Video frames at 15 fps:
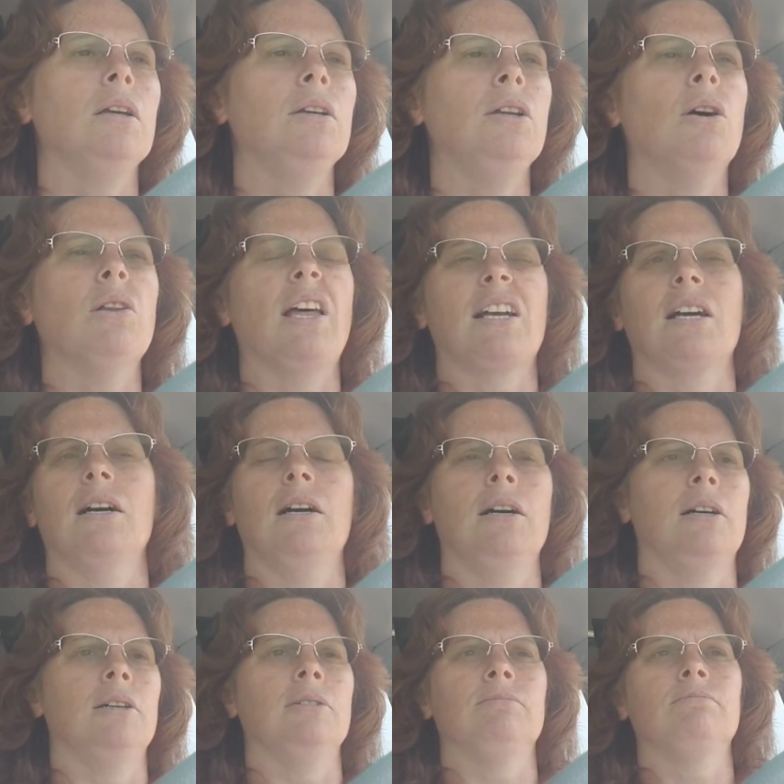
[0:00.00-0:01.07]
You know, like
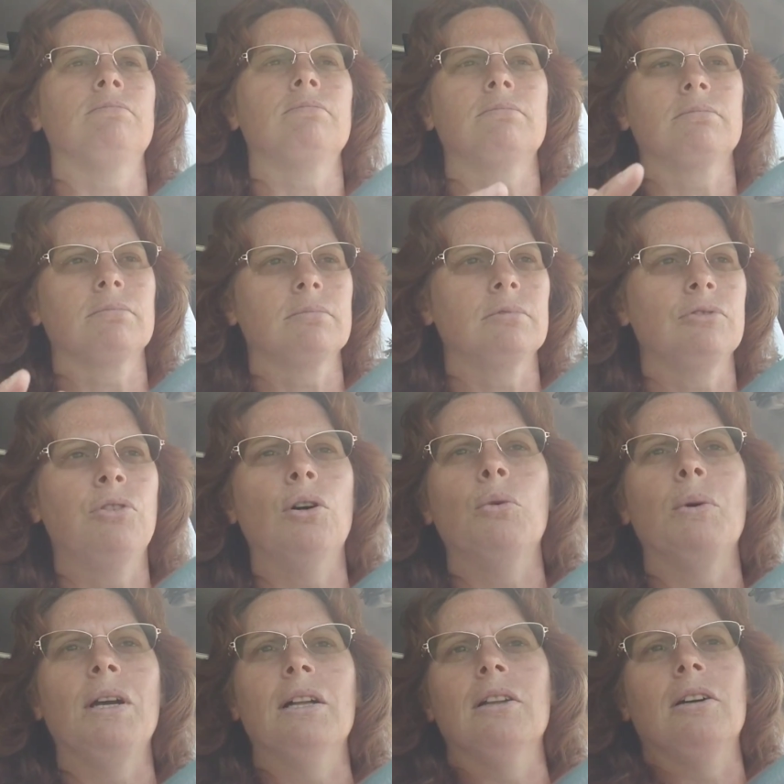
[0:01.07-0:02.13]
a
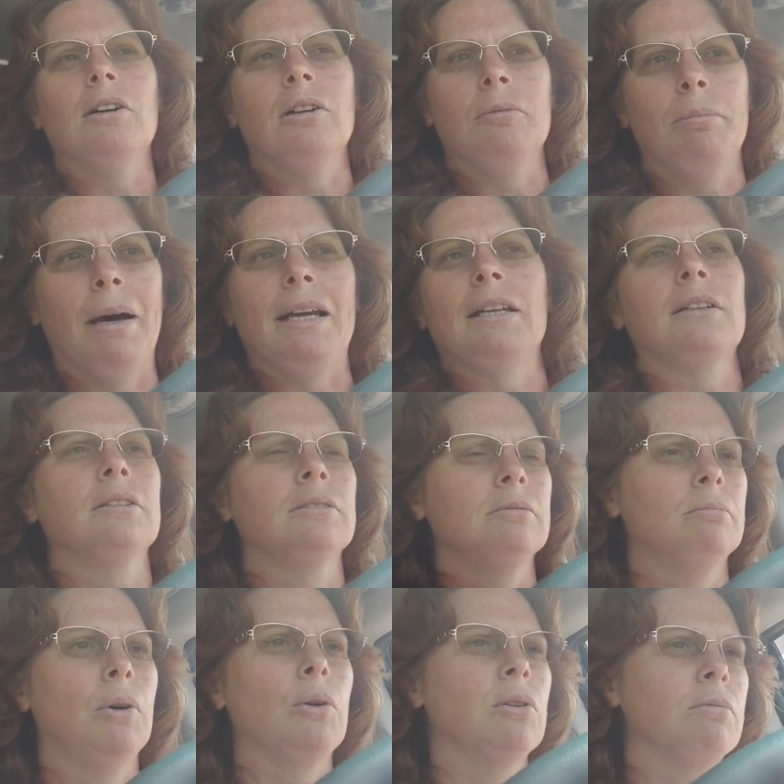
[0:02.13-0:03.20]
four-wheeler bike,
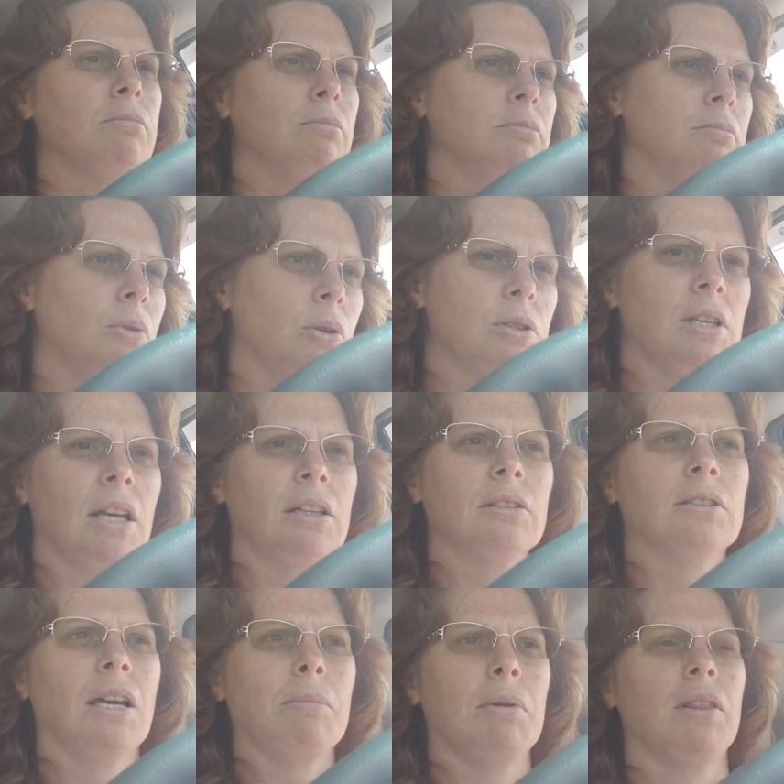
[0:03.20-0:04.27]
motorcycle
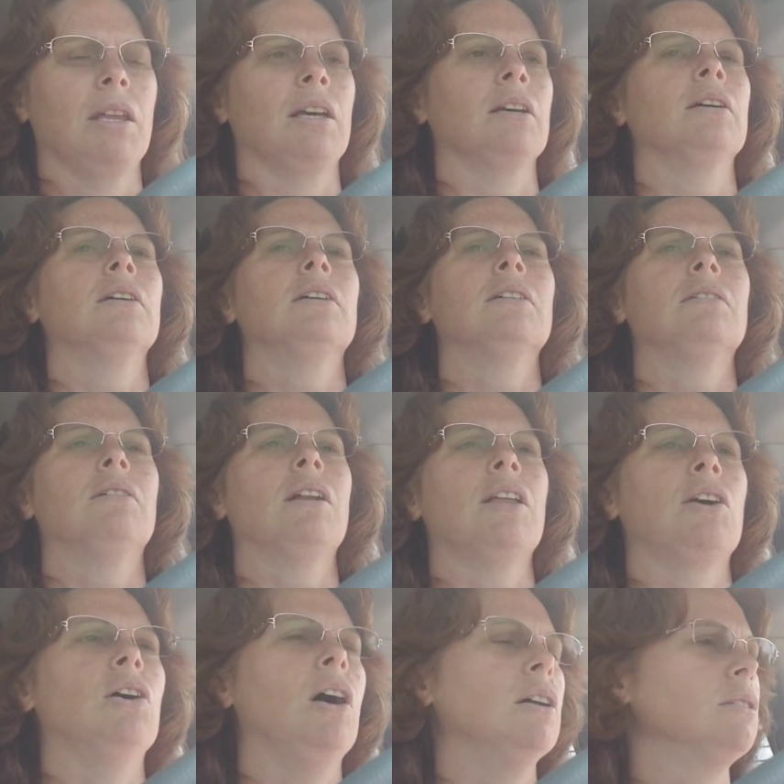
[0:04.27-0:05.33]
type of thing. What do
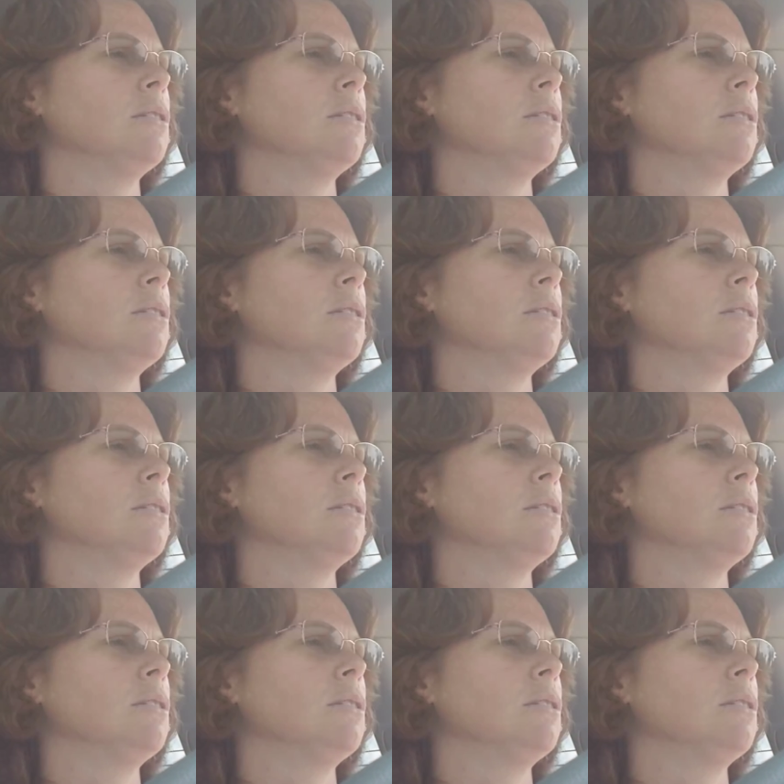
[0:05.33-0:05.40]
they call